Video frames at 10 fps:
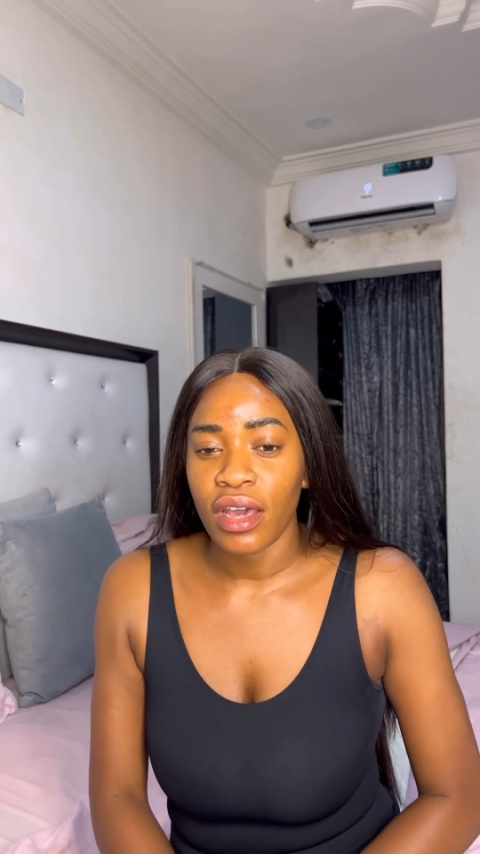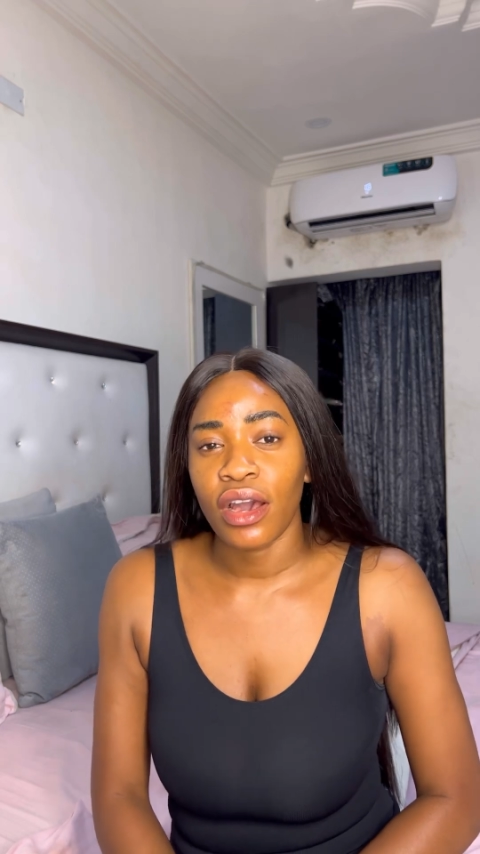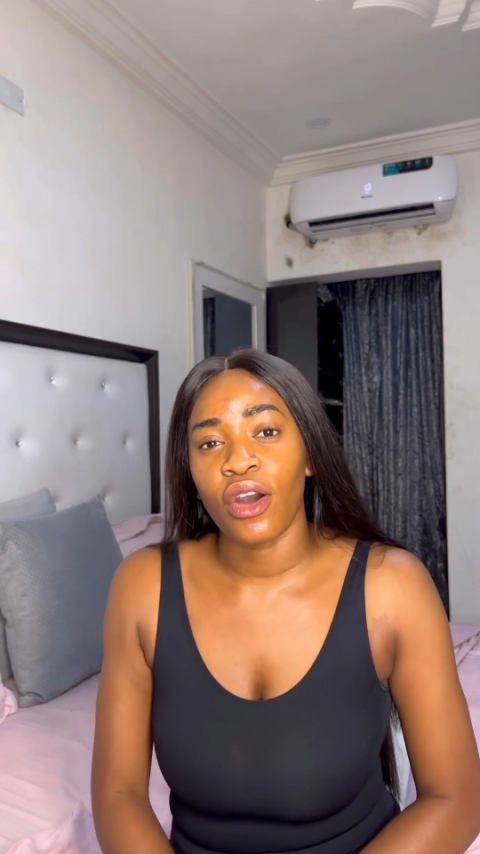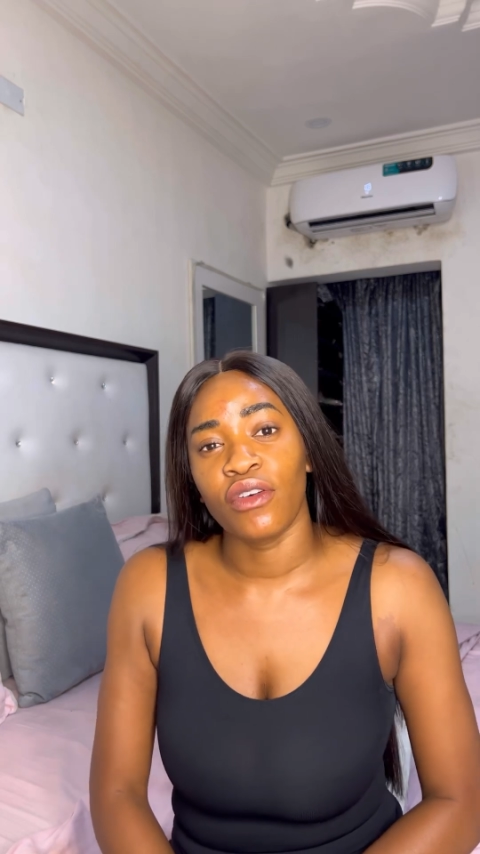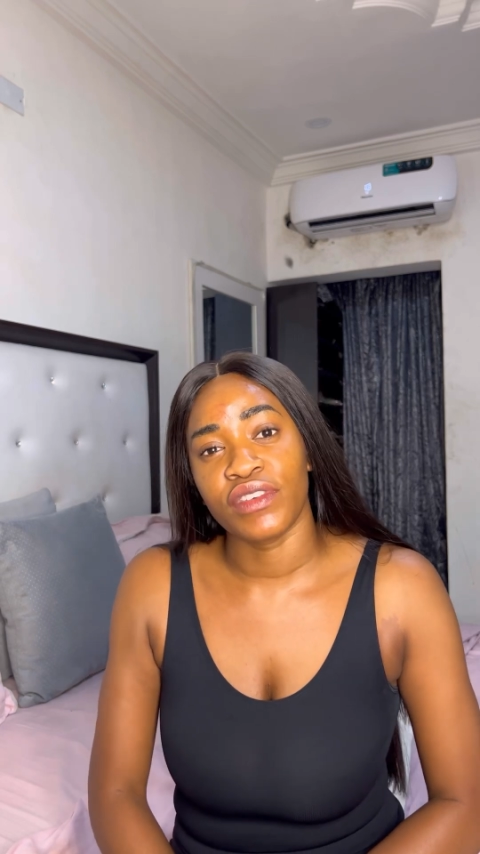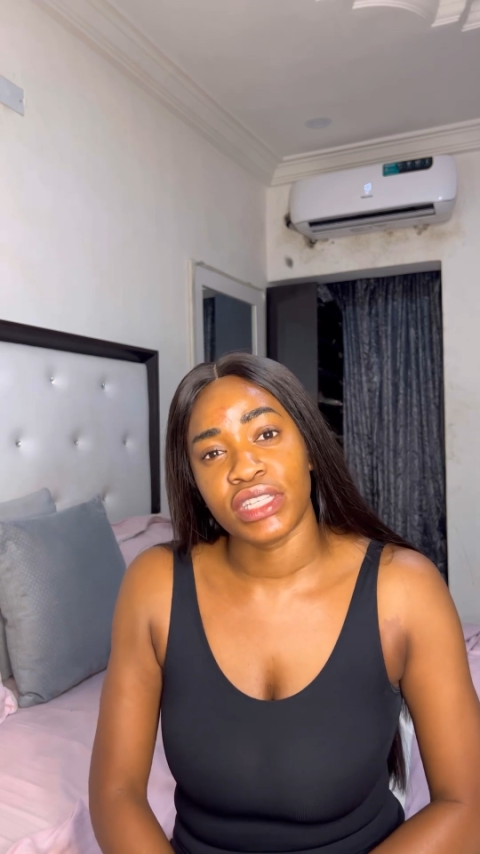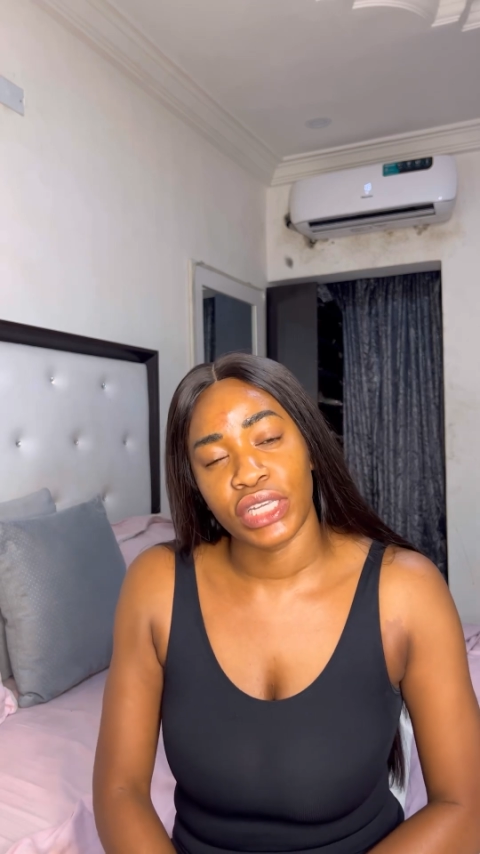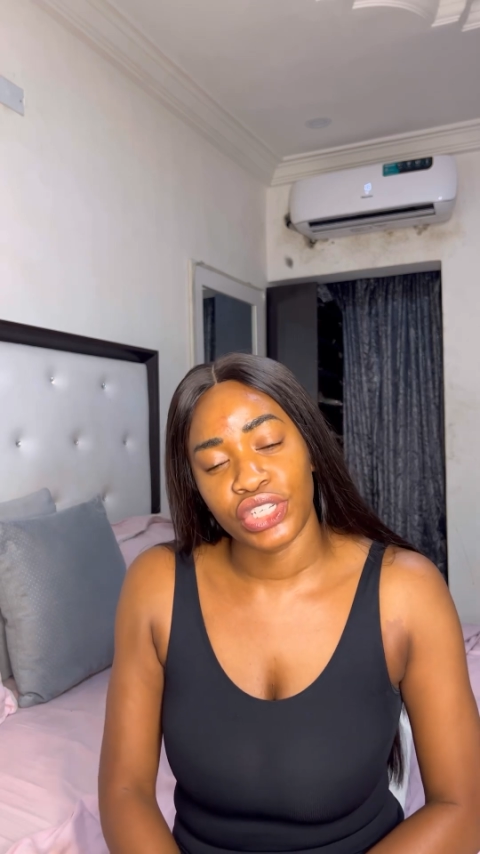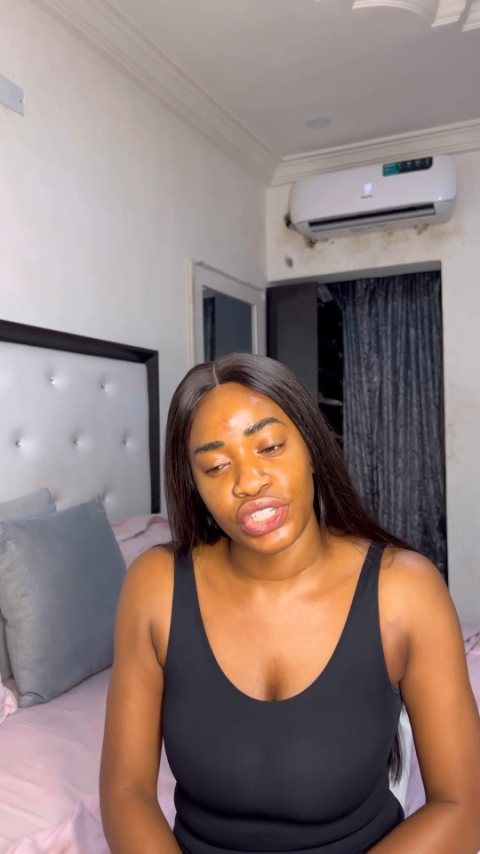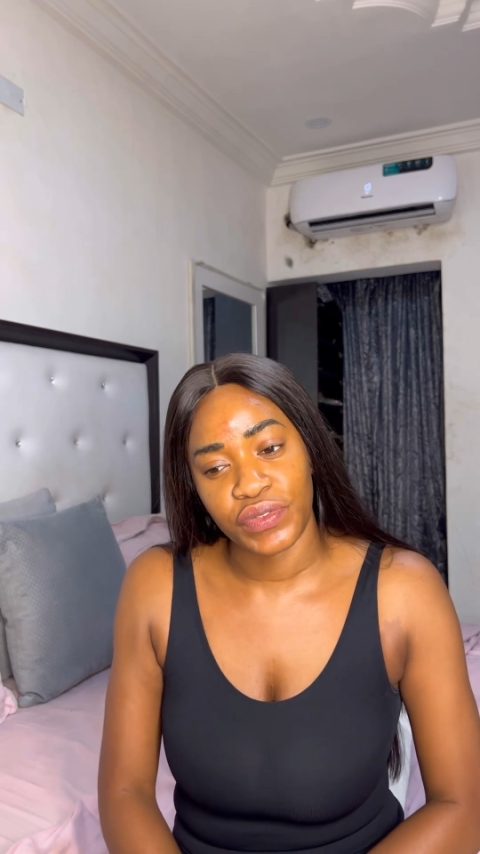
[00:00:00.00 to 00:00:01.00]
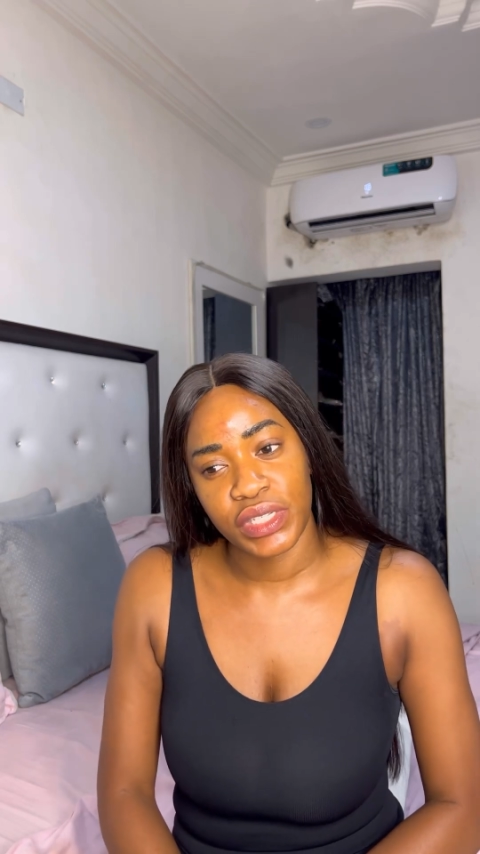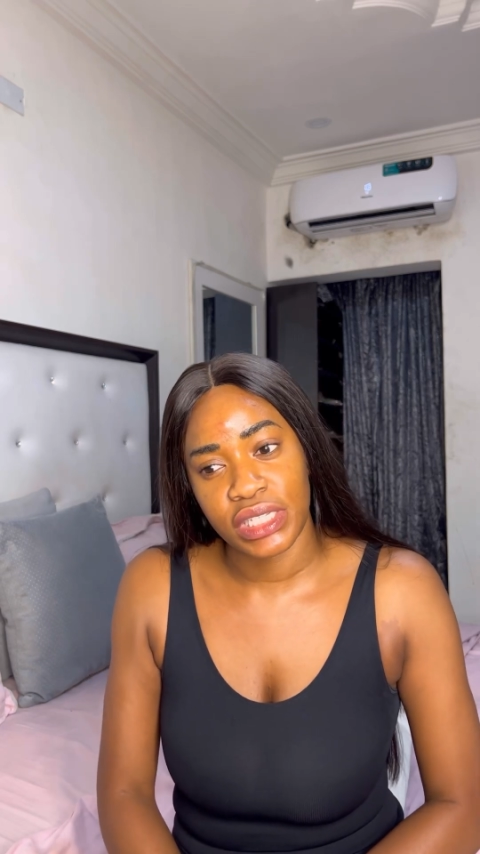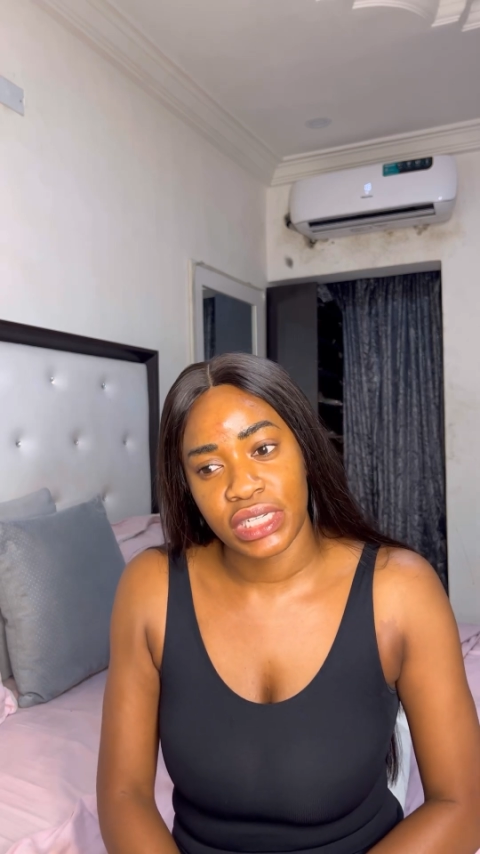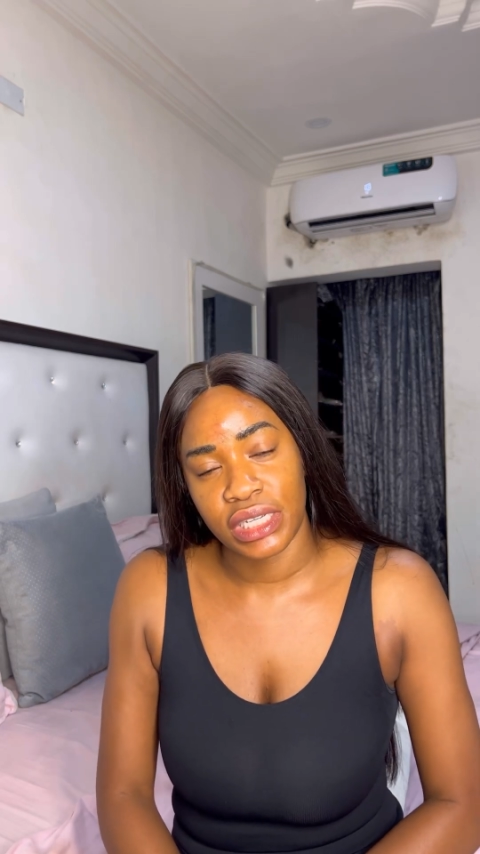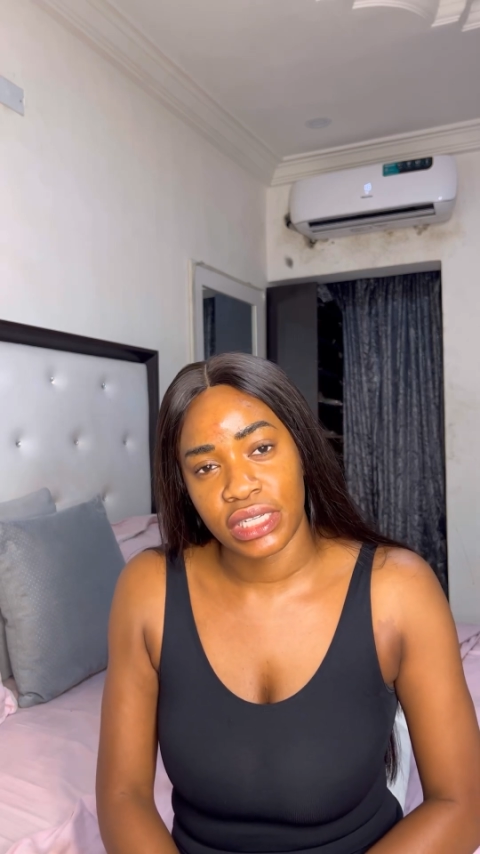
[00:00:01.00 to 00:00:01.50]
conversation for
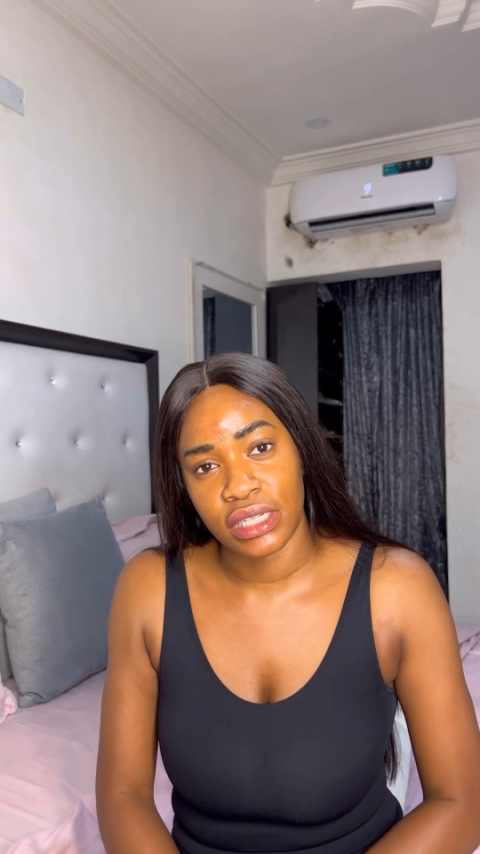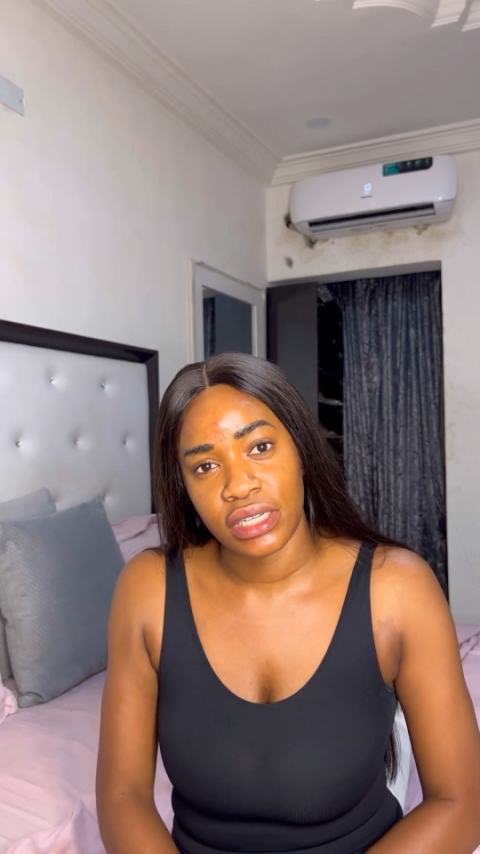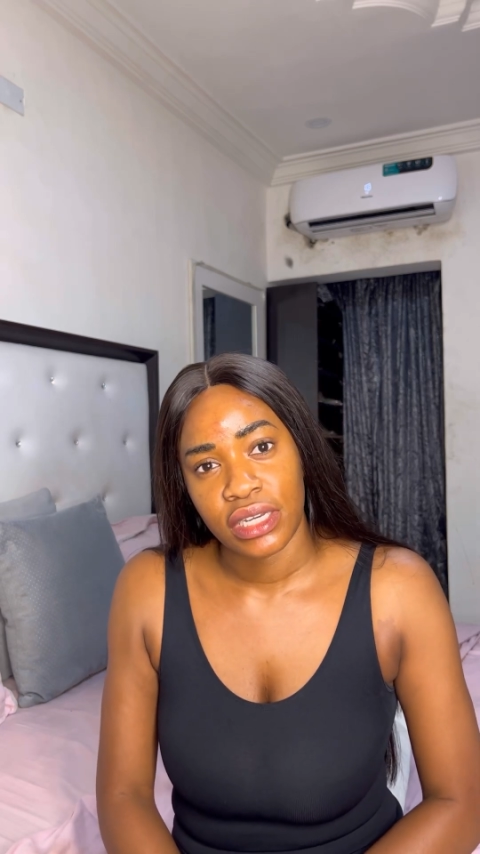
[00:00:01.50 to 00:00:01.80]
today